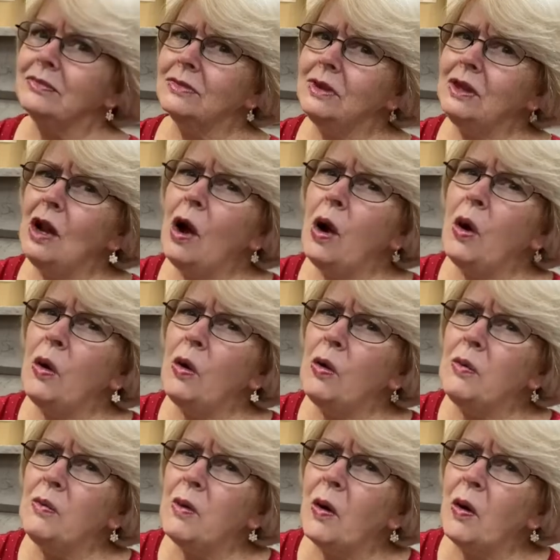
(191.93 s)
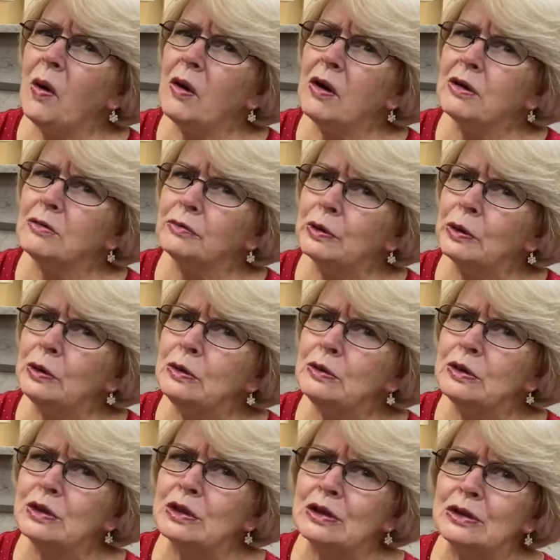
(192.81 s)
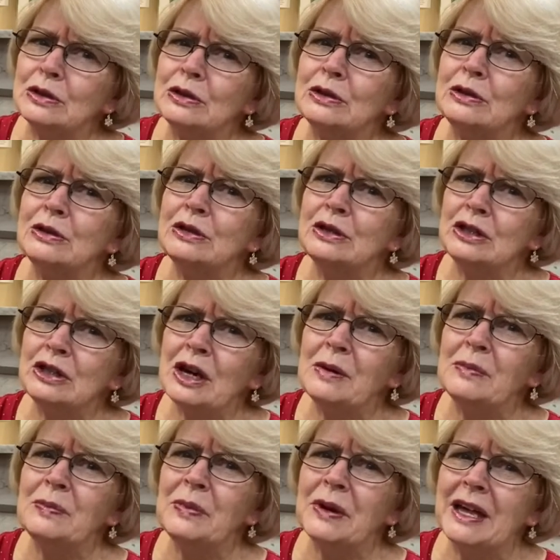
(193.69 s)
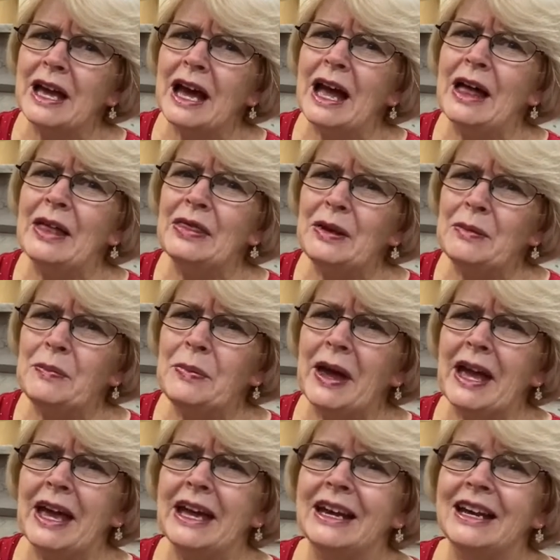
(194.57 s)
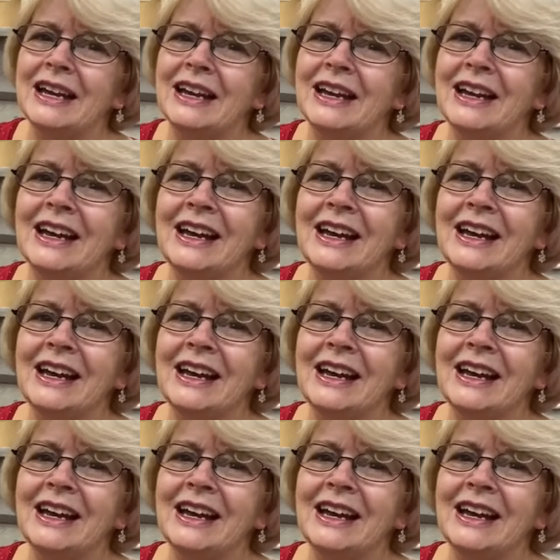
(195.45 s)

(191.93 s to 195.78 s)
no more roosters jumping on the bed.